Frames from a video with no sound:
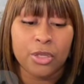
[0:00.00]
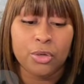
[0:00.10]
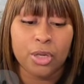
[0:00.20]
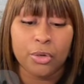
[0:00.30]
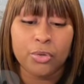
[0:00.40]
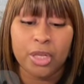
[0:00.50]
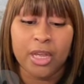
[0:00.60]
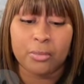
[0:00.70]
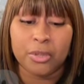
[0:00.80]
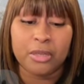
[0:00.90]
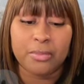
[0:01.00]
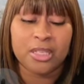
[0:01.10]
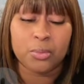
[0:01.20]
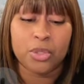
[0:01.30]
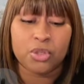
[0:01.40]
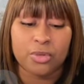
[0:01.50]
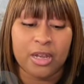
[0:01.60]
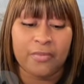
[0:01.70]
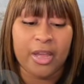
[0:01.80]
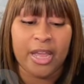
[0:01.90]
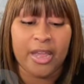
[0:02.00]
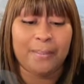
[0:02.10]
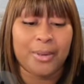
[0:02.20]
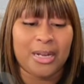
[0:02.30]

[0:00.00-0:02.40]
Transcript: you know, you can't really miss what you never had.